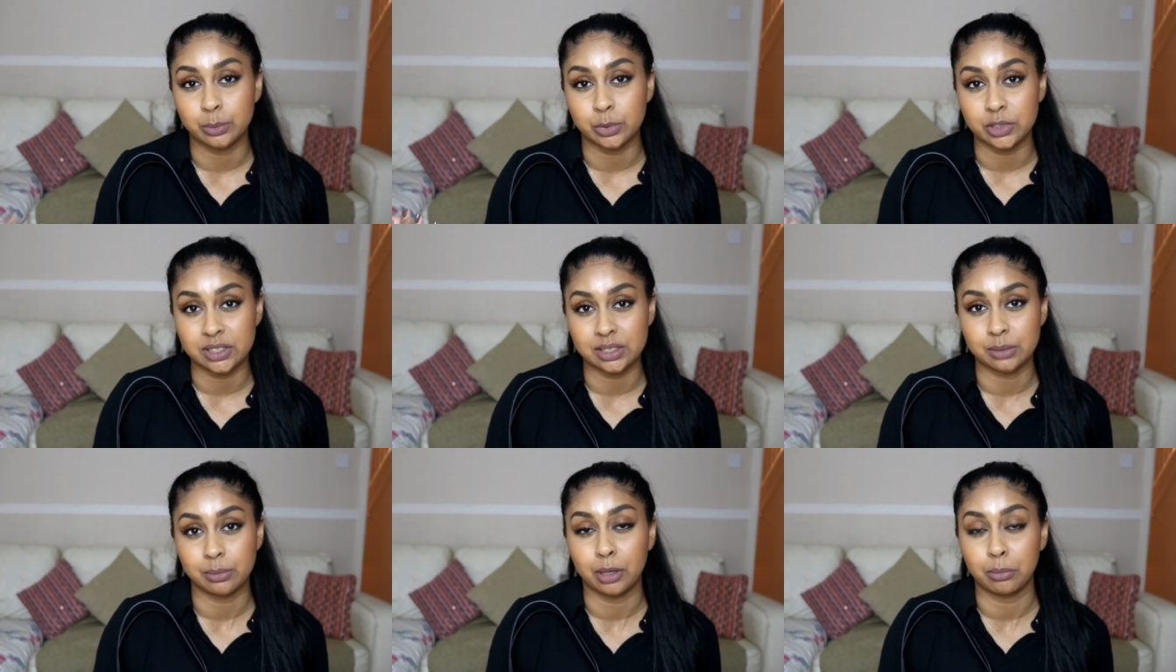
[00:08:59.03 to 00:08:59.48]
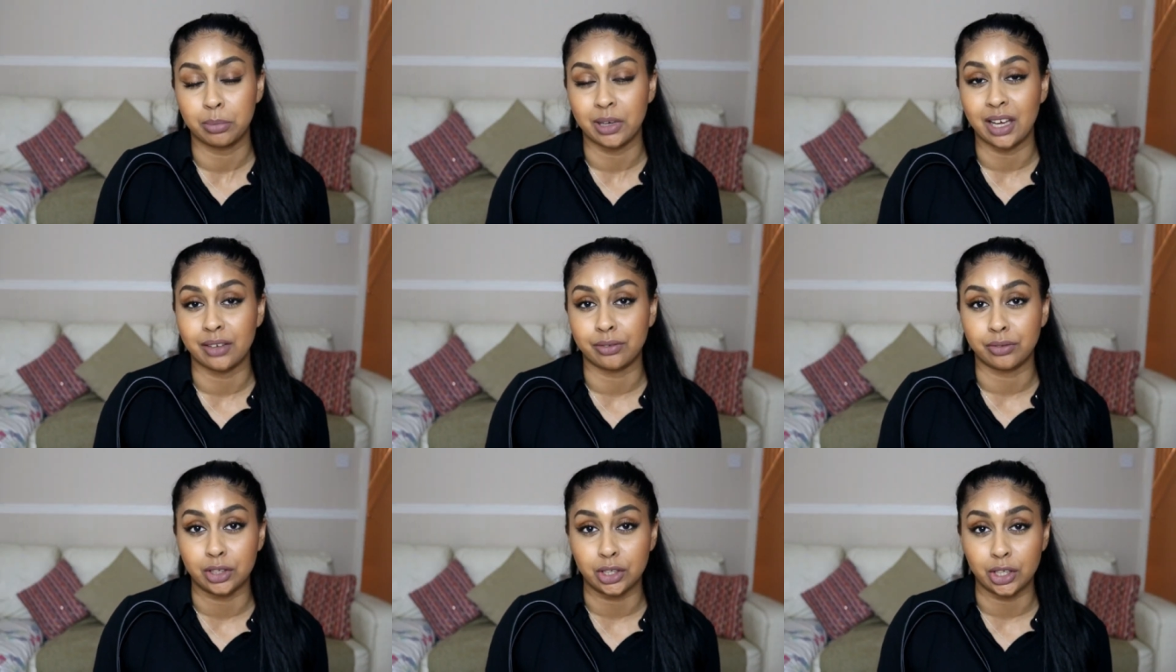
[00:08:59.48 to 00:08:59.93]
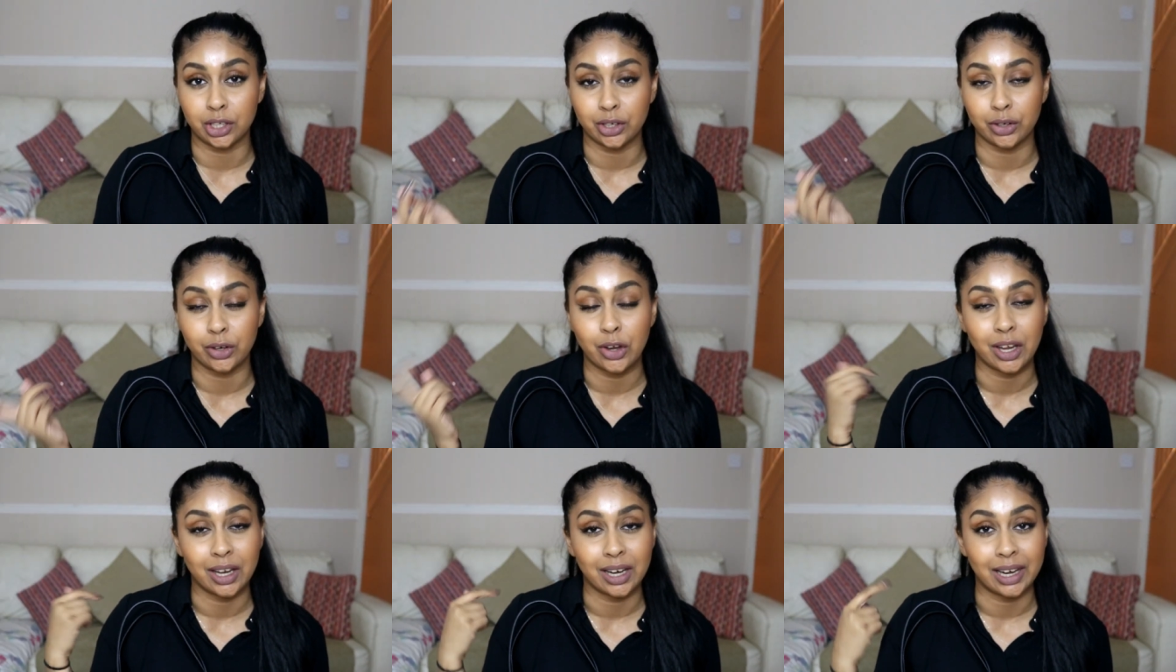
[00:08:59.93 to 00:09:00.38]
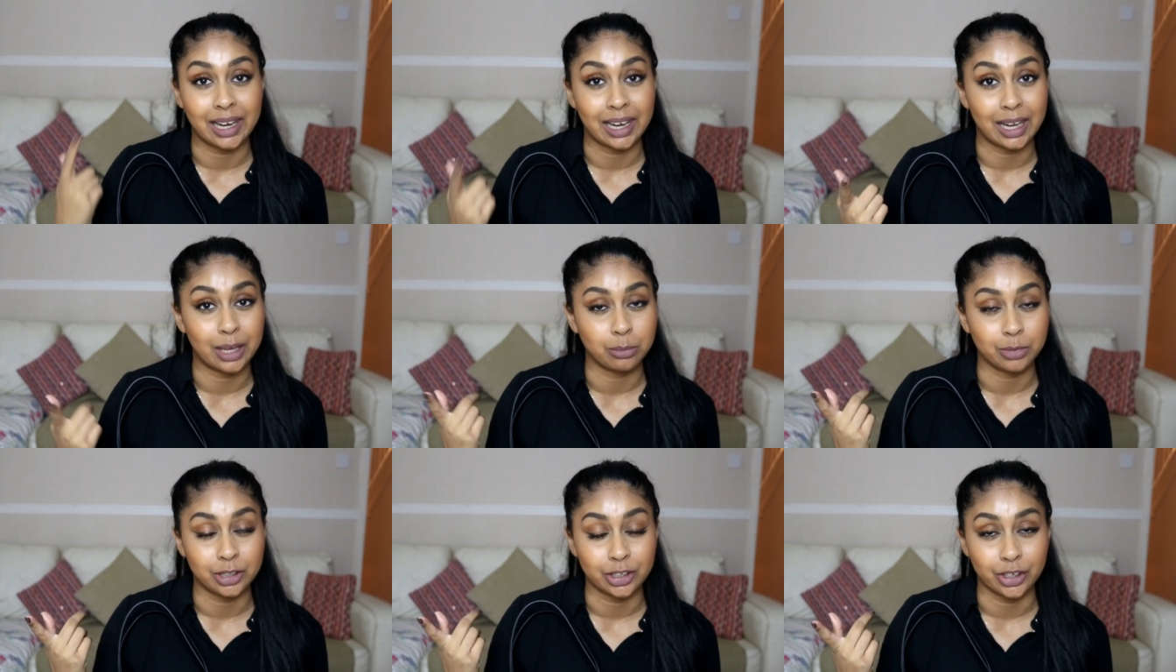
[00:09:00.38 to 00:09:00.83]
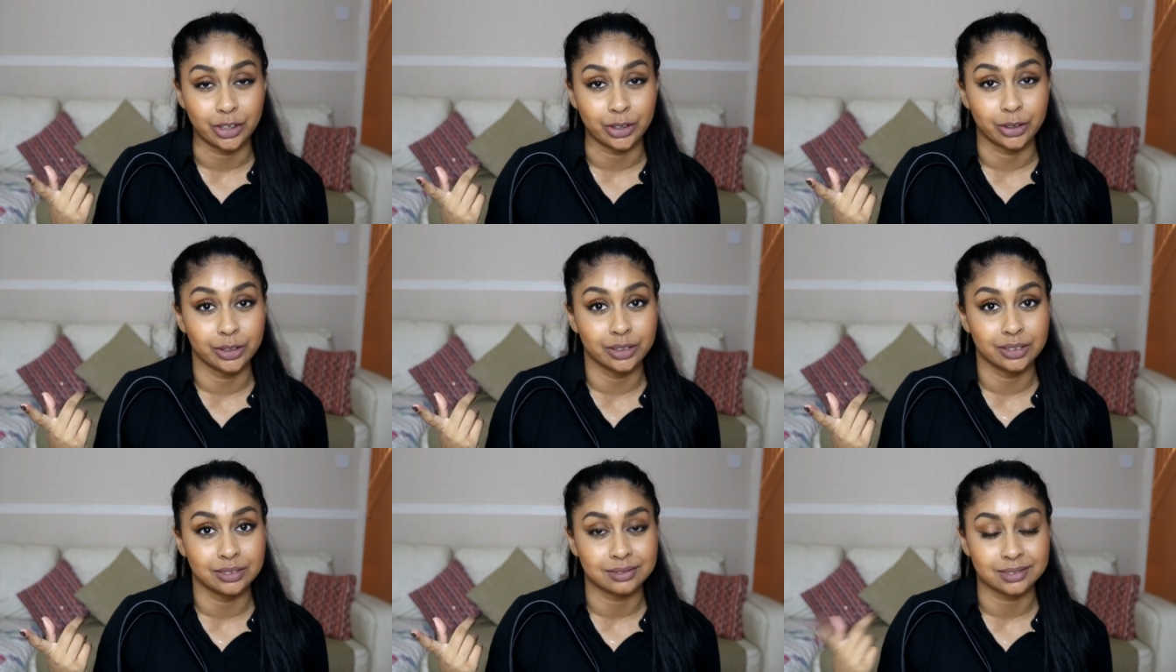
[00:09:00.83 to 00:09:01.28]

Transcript: what's in my bag video, let me know,